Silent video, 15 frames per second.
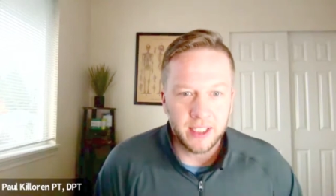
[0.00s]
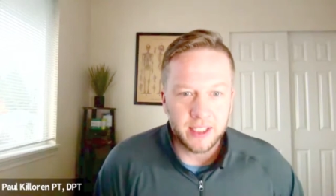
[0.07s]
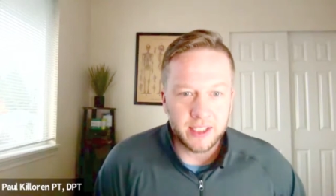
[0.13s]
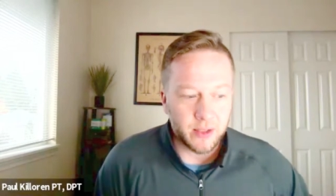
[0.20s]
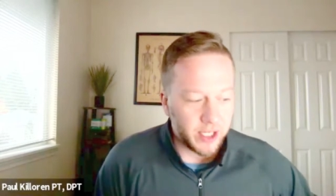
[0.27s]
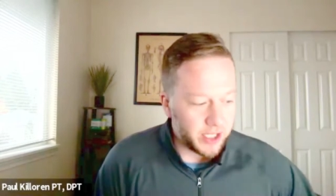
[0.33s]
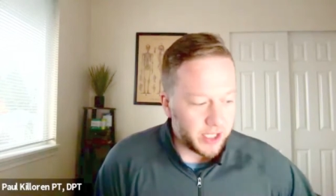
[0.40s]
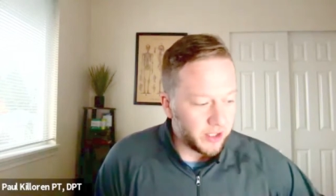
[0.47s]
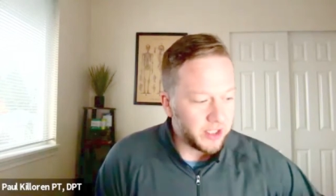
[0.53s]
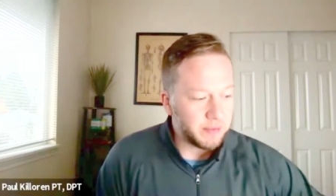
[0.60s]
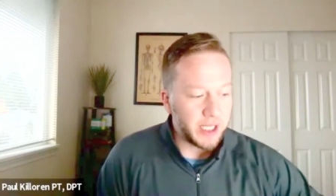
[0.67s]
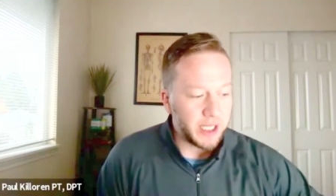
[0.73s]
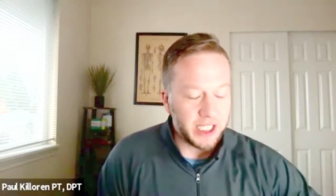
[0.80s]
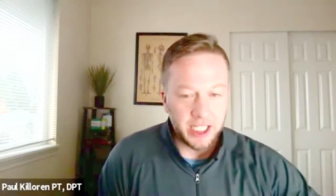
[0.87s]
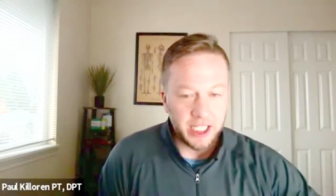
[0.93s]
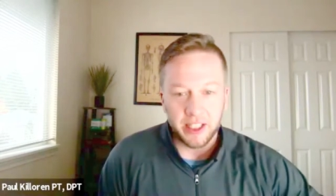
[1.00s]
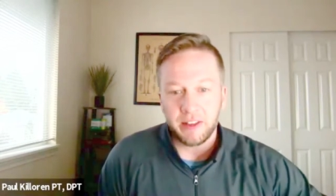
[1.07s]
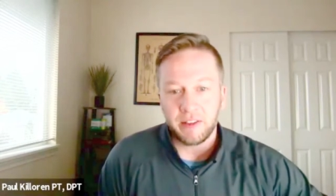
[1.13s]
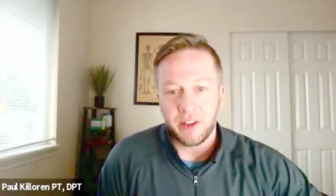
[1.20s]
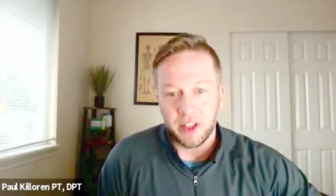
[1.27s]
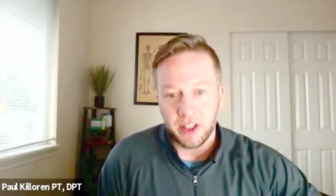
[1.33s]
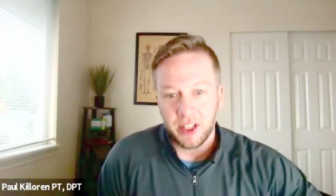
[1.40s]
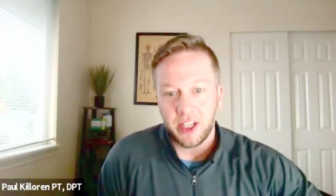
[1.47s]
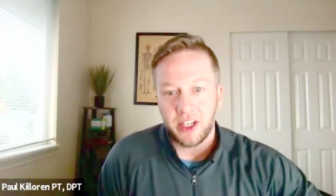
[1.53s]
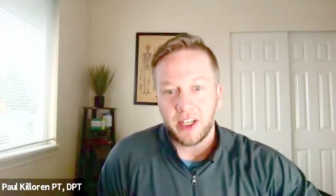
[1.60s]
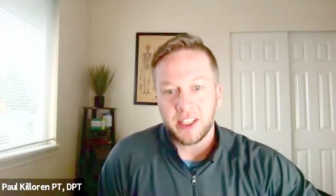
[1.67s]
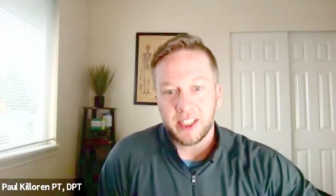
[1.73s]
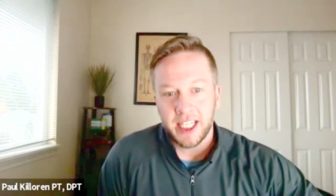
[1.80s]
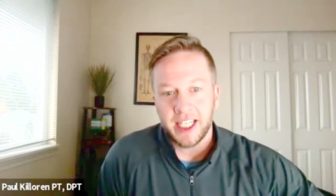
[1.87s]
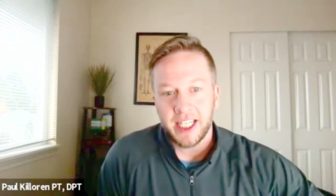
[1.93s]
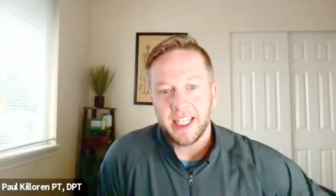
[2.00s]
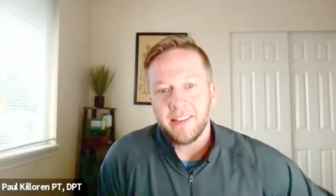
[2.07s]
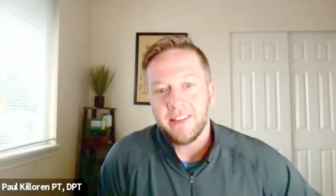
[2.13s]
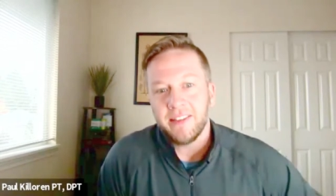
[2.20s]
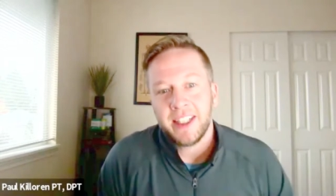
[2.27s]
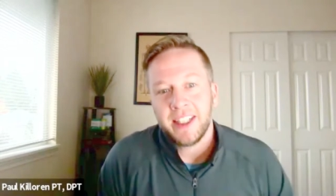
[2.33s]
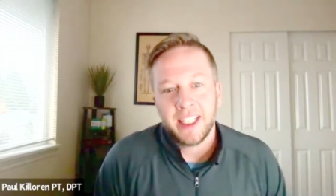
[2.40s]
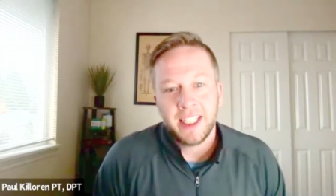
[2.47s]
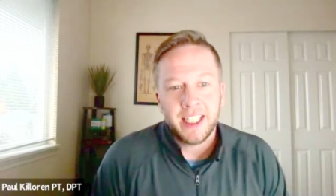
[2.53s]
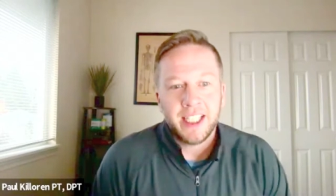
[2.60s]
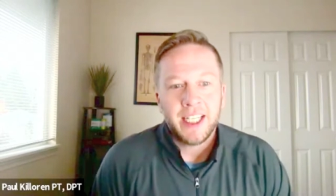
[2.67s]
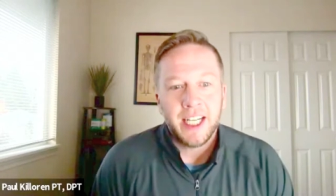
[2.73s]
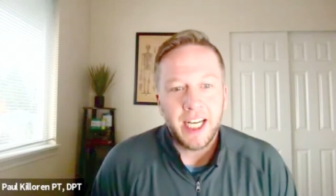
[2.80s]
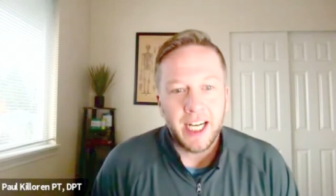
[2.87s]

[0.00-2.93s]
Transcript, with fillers: So I know you've been needling for a long time. Yeah.